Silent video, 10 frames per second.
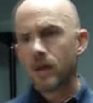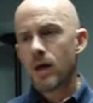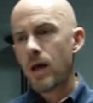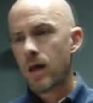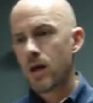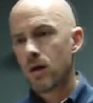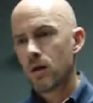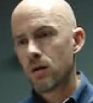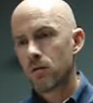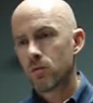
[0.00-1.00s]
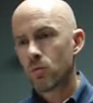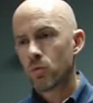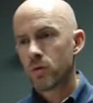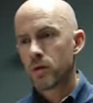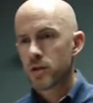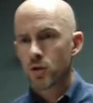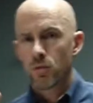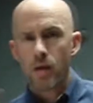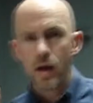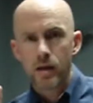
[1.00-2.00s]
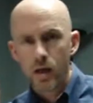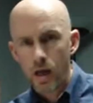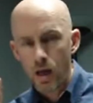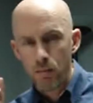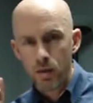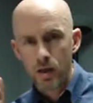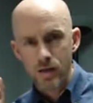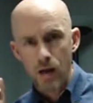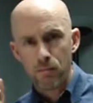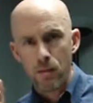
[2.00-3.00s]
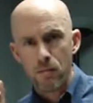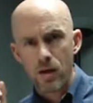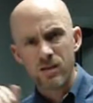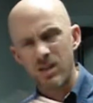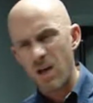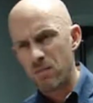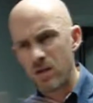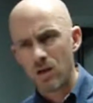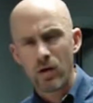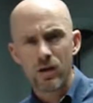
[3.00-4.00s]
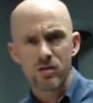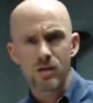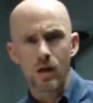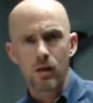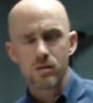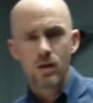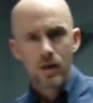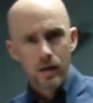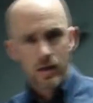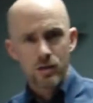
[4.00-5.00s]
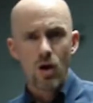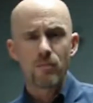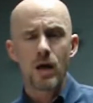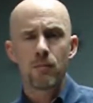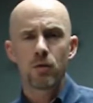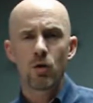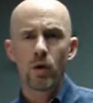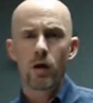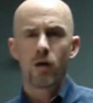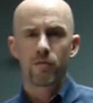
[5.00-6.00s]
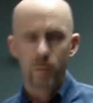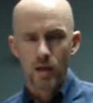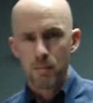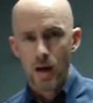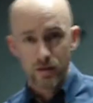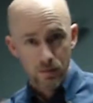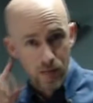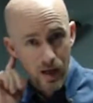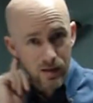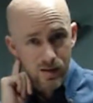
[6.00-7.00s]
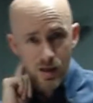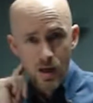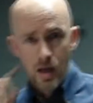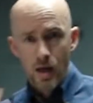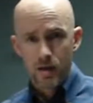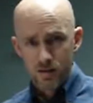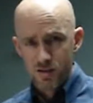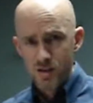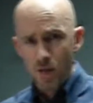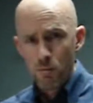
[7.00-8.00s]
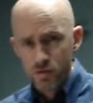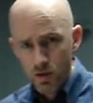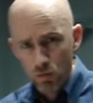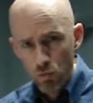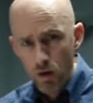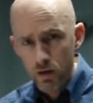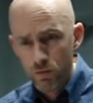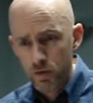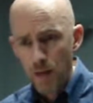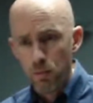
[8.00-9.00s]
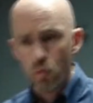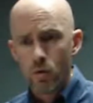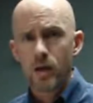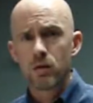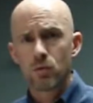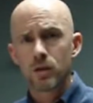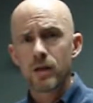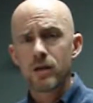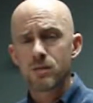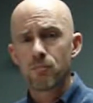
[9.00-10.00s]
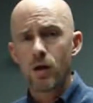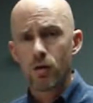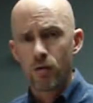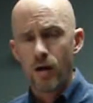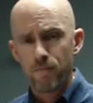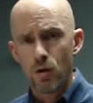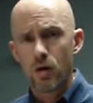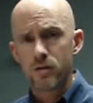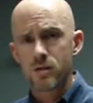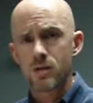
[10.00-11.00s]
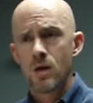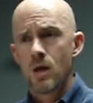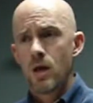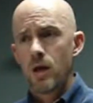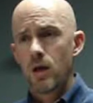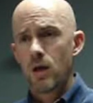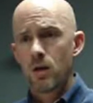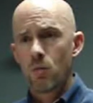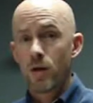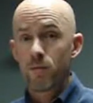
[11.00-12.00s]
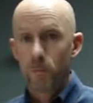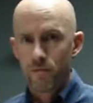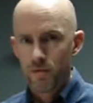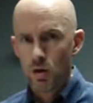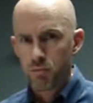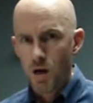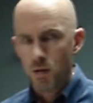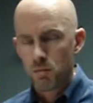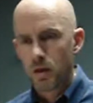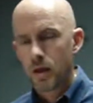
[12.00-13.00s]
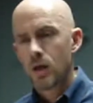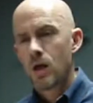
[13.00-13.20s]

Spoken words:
and would issue a mayday. Hey, I'm being attacked by MiGs, and that would be a radio silence. He'd drop down below radar, fly back to base, and a sub was going to rendezvous at that point and release aircraft parts and whatever would float probably